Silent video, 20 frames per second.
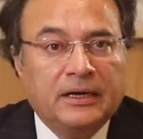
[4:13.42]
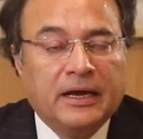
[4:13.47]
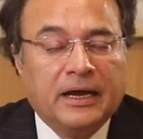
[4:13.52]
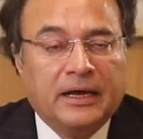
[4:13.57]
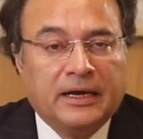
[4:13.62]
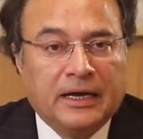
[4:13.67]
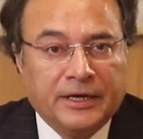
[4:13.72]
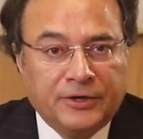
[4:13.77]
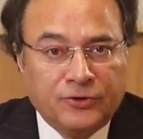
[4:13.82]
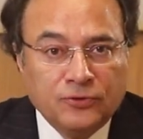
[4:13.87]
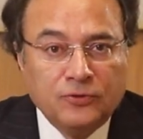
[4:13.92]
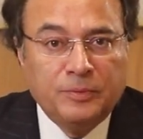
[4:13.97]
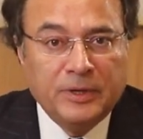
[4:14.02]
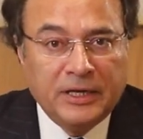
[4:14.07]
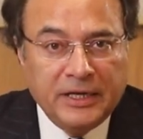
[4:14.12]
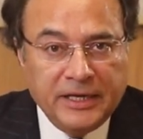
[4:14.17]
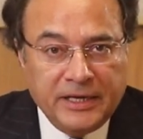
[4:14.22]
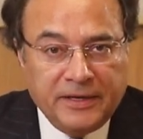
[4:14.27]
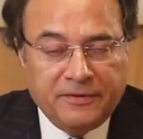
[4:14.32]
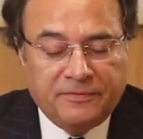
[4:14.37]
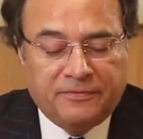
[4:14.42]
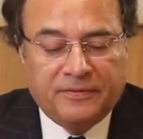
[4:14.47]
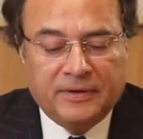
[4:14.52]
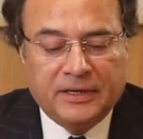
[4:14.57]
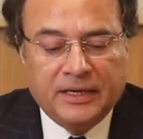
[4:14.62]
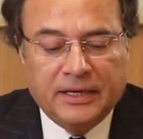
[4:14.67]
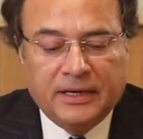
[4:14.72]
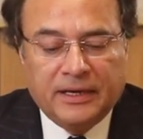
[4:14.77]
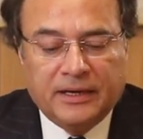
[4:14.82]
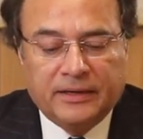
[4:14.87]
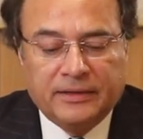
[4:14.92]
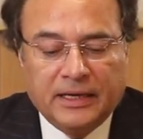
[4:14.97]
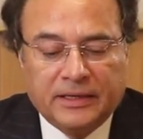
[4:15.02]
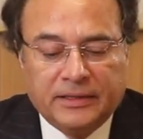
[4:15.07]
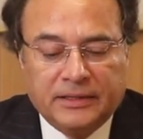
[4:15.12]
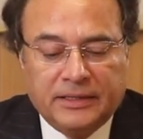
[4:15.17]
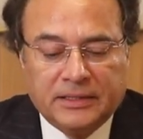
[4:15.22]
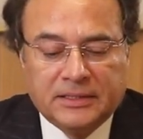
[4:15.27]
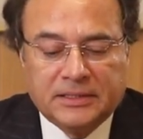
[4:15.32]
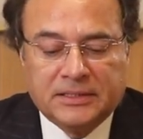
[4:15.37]
and I do believe
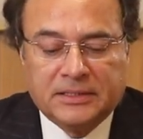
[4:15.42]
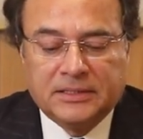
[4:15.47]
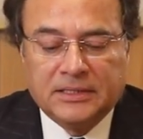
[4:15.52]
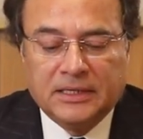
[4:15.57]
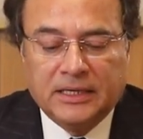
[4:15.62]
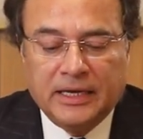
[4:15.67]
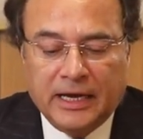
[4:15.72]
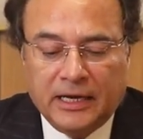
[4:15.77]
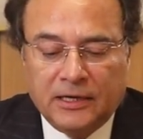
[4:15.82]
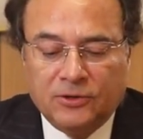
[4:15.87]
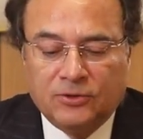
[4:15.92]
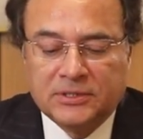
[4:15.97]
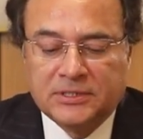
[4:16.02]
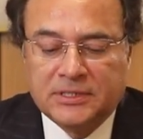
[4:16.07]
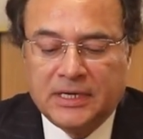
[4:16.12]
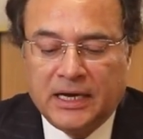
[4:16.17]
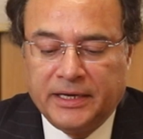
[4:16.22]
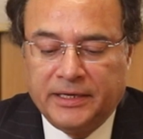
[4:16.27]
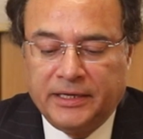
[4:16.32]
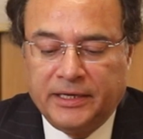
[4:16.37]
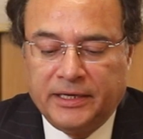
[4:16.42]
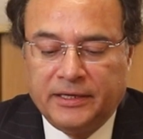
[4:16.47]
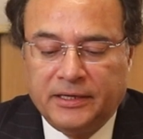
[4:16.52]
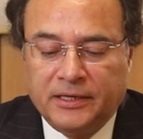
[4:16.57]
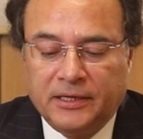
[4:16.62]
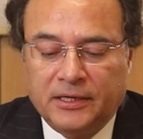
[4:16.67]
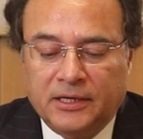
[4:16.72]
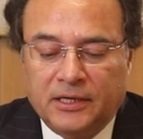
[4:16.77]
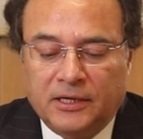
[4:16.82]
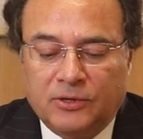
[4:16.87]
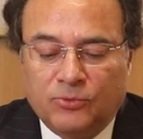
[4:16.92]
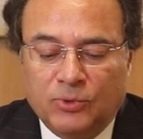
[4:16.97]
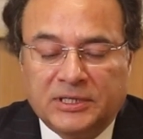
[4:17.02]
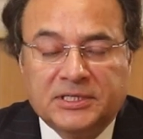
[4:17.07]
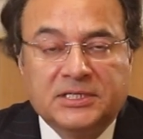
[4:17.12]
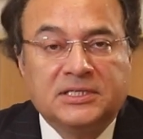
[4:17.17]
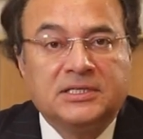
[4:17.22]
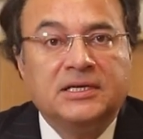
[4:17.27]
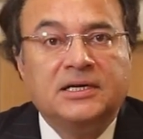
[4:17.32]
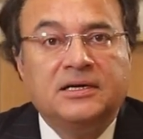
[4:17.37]
that this LO signing
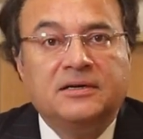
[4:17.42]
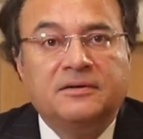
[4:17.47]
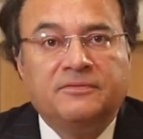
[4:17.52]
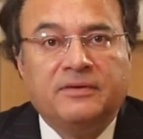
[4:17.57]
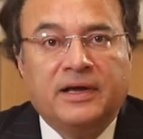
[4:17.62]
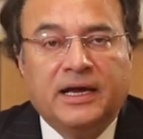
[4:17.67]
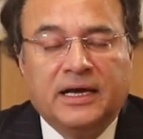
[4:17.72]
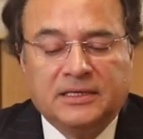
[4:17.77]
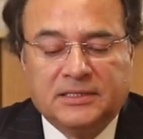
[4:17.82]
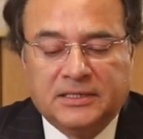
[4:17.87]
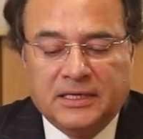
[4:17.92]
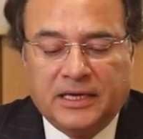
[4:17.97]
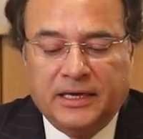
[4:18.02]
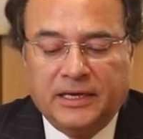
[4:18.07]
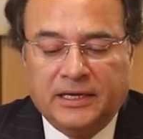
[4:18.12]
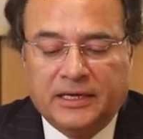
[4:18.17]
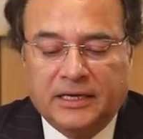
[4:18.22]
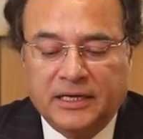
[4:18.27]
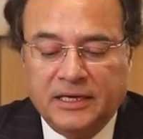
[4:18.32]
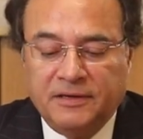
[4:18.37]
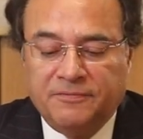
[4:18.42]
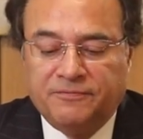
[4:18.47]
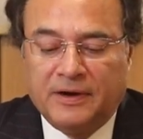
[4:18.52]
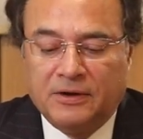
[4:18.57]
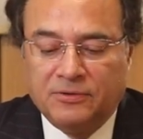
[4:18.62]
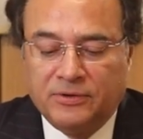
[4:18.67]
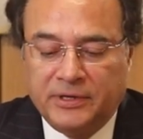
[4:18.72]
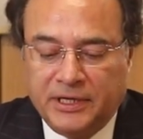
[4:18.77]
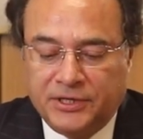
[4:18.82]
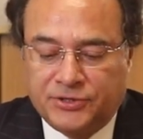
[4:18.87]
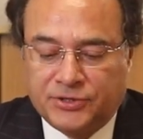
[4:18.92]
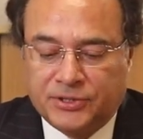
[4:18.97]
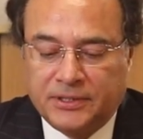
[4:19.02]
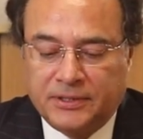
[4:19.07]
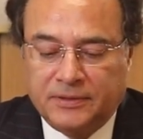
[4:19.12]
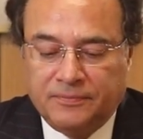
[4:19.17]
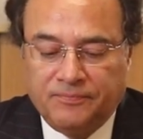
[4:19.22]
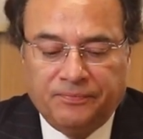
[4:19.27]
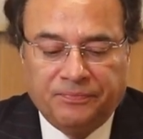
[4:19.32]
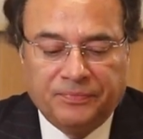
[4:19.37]
will serve as a key
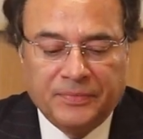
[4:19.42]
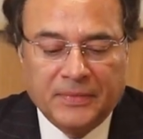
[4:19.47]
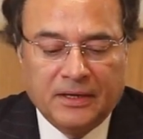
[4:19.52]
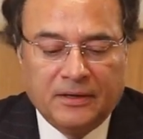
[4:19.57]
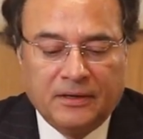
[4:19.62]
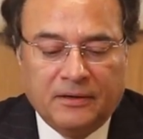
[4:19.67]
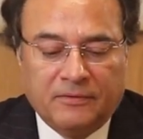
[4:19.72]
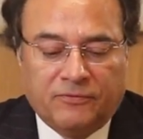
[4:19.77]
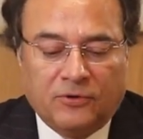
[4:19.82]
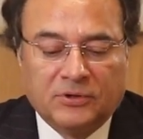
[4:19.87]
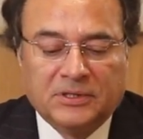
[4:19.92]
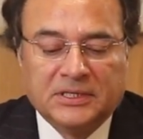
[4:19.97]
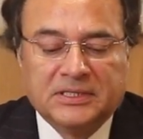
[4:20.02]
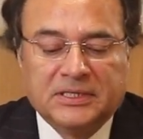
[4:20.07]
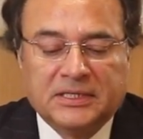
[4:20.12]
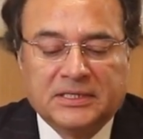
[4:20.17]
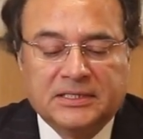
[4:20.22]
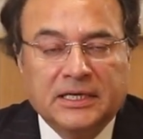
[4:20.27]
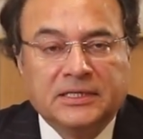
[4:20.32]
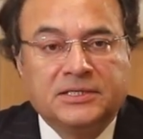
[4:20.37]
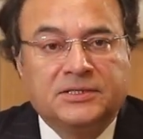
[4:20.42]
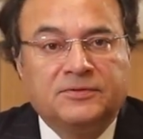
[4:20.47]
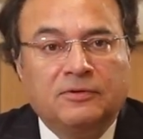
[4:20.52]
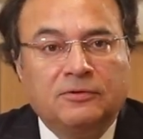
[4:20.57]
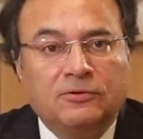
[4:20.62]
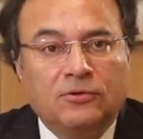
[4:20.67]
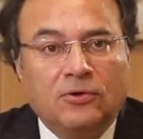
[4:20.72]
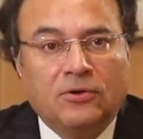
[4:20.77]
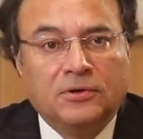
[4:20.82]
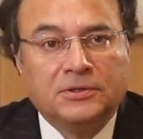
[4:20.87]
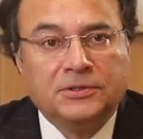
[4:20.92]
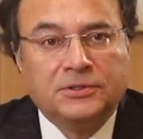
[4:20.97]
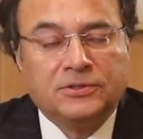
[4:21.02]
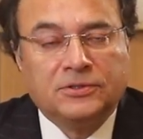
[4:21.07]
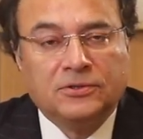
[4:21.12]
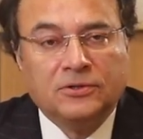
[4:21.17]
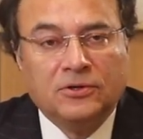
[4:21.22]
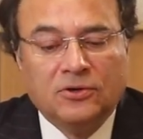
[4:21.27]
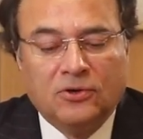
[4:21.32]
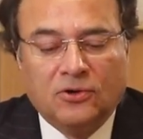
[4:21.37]
foundation for the successful
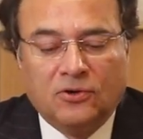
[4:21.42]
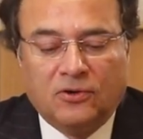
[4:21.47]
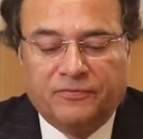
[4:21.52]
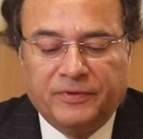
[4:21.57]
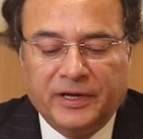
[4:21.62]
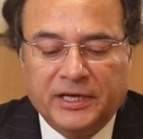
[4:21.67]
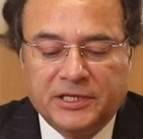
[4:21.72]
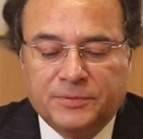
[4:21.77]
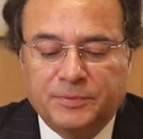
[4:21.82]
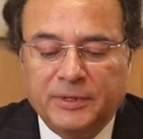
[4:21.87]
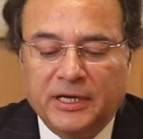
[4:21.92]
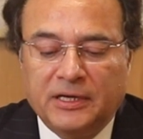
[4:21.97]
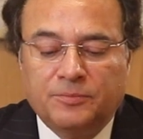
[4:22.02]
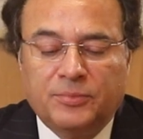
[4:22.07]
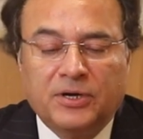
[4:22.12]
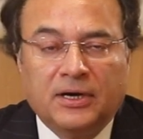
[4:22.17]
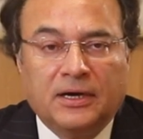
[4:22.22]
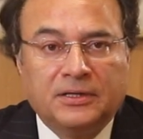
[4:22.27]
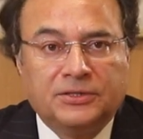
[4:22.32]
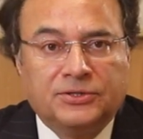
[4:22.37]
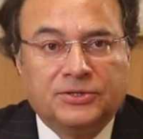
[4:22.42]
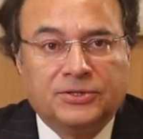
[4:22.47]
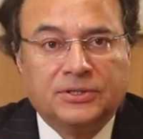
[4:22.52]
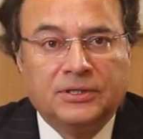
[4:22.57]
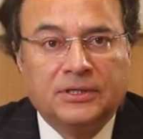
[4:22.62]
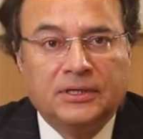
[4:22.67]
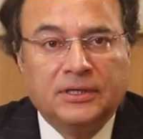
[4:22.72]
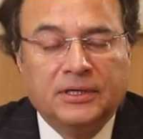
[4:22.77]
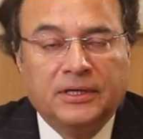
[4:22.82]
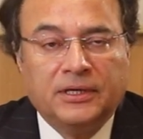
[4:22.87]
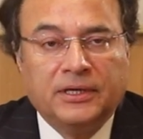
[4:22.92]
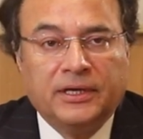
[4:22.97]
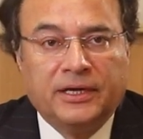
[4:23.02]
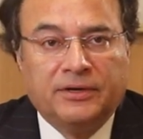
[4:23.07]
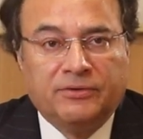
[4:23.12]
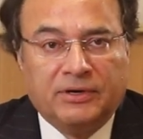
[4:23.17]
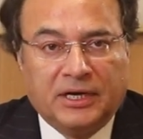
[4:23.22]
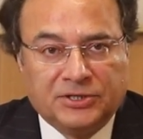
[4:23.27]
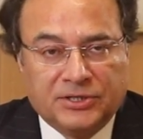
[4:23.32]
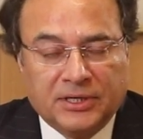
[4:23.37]
launch of HBL branch
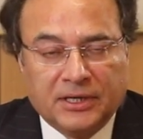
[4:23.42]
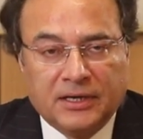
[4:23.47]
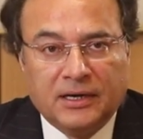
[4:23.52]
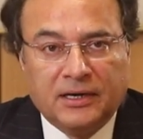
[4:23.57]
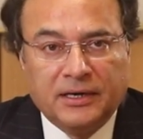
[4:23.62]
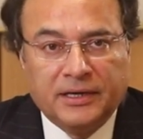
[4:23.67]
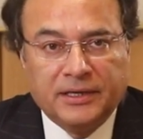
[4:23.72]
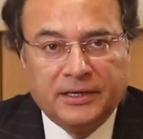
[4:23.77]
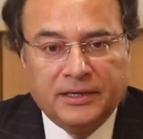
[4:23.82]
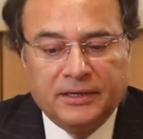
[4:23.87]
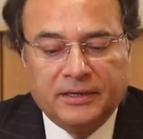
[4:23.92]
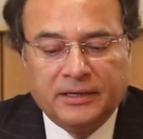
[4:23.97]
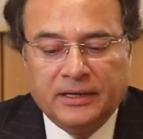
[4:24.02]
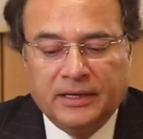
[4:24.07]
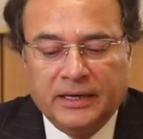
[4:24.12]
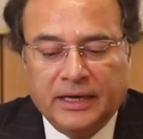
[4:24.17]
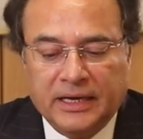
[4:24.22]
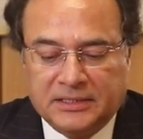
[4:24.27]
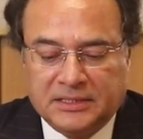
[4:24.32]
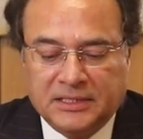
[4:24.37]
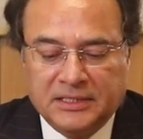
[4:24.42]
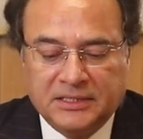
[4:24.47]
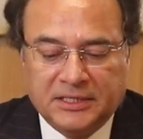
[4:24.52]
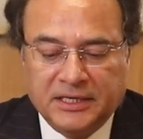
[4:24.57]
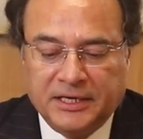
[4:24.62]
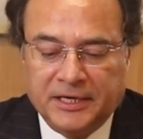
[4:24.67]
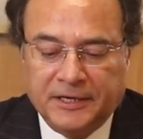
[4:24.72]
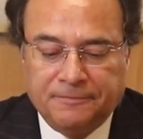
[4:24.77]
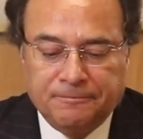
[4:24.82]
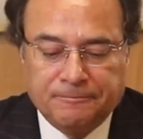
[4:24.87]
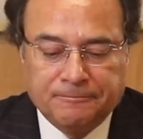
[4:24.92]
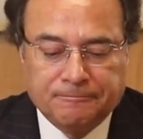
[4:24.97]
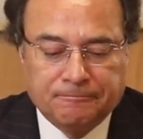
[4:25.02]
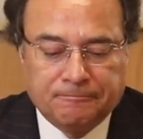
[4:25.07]
in Rashikai SEZ.